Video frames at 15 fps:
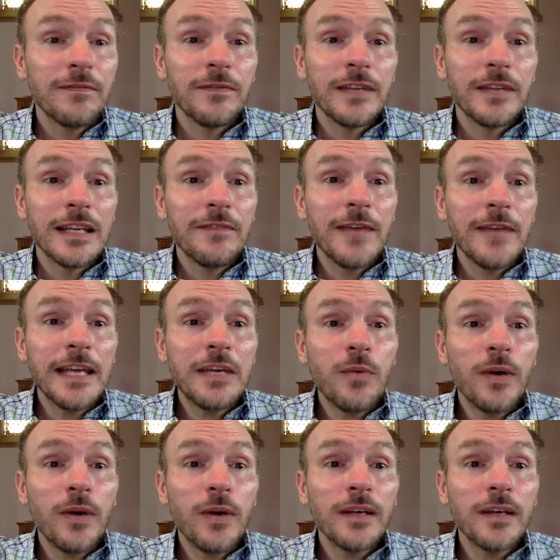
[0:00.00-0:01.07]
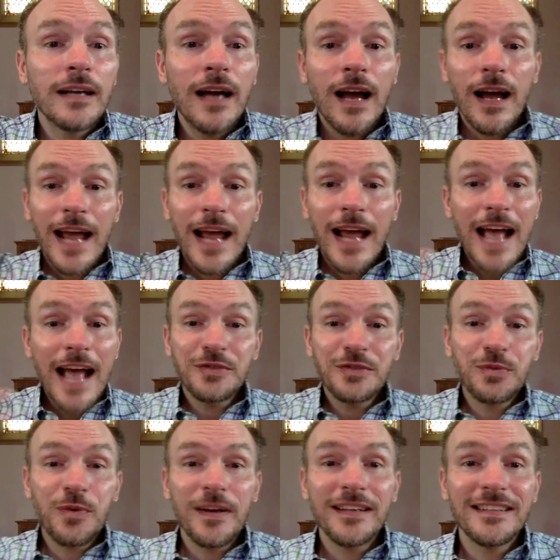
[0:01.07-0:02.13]
If anyone has
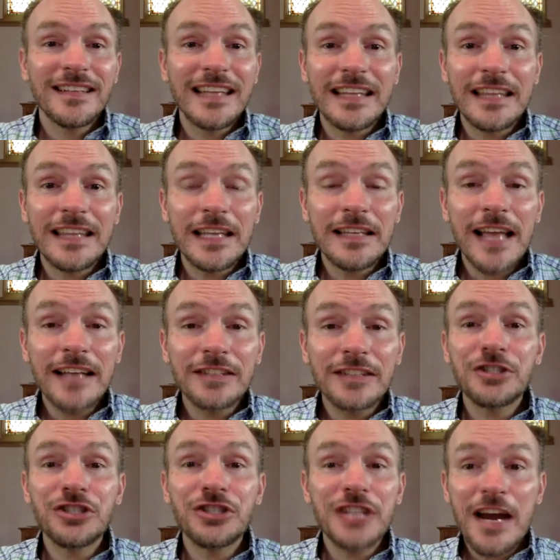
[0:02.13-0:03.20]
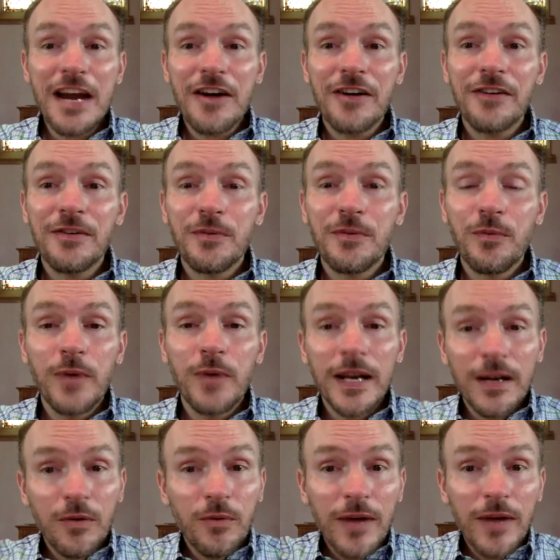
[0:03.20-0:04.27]
one that they'd like to share
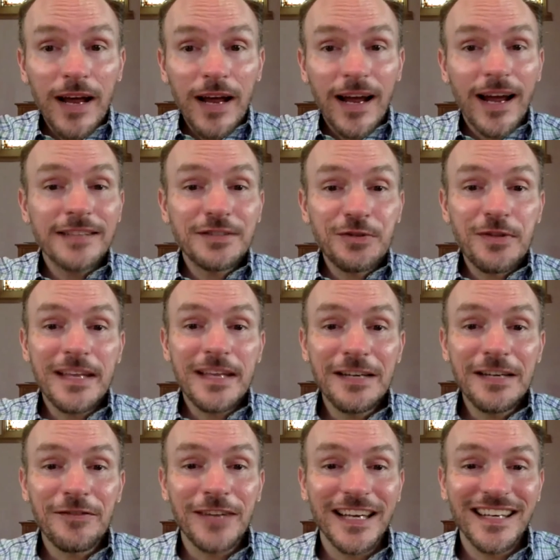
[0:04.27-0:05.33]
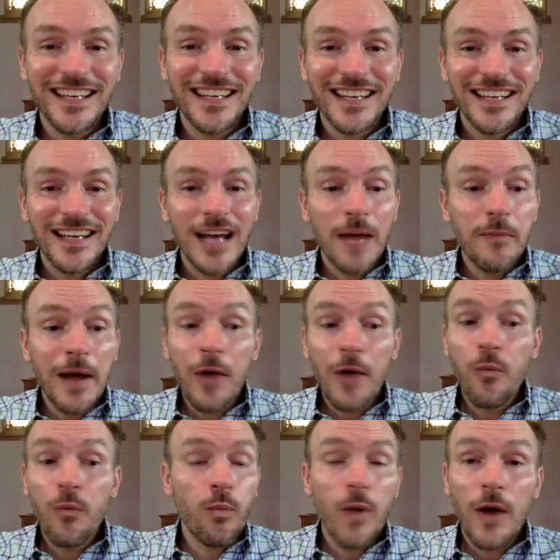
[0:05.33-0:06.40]
as you think of it,
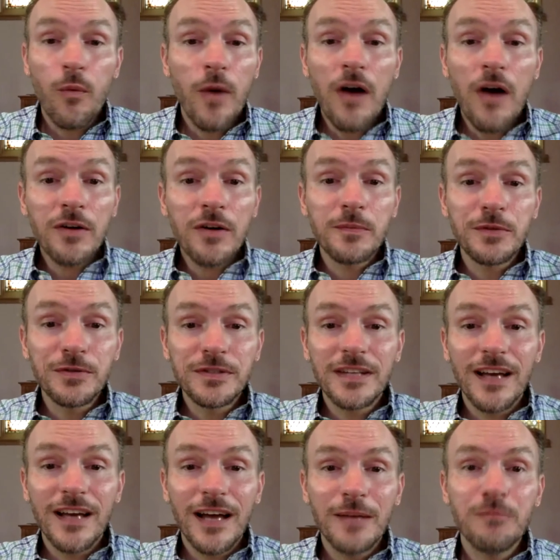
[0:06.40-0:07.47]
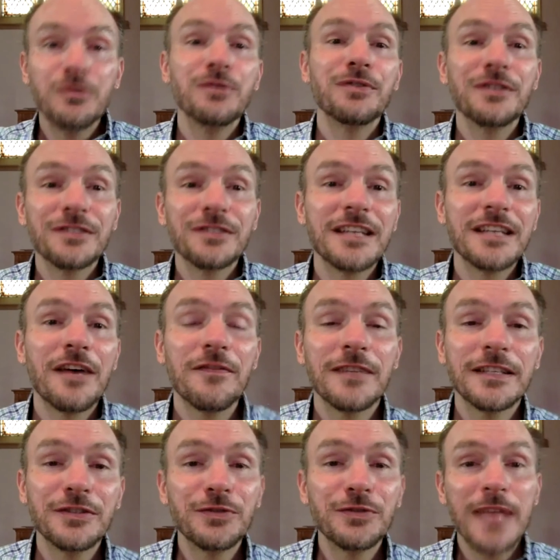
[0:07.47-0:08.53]
I welcome you to unmute yourself
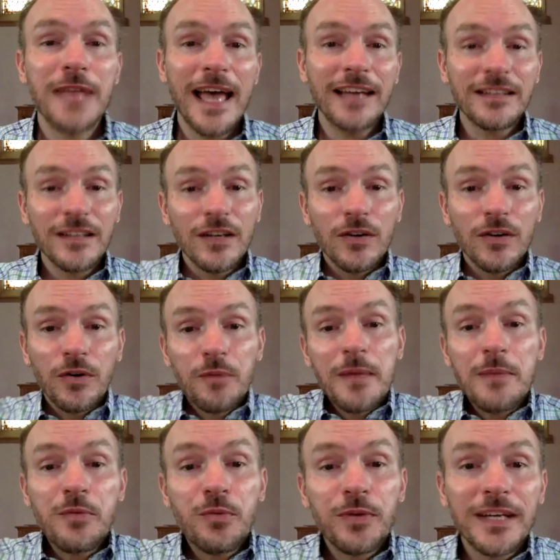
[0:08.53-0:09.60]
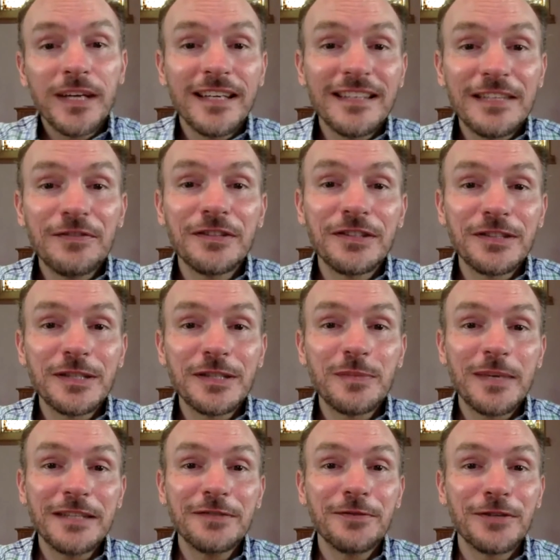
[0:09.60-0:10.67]
and do that, or maybe we can leave a little
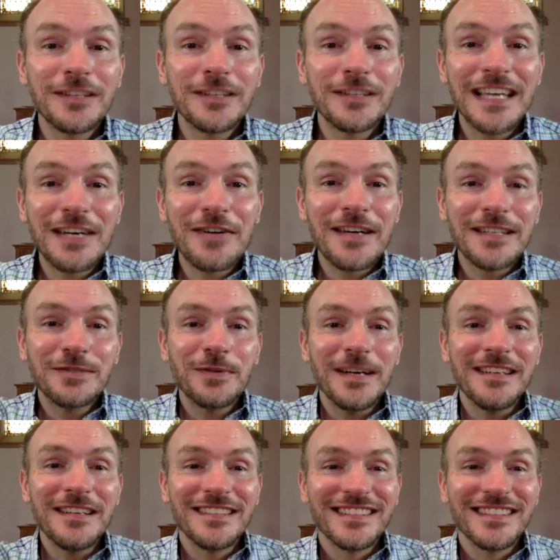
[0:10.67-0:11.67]
space for it later as well.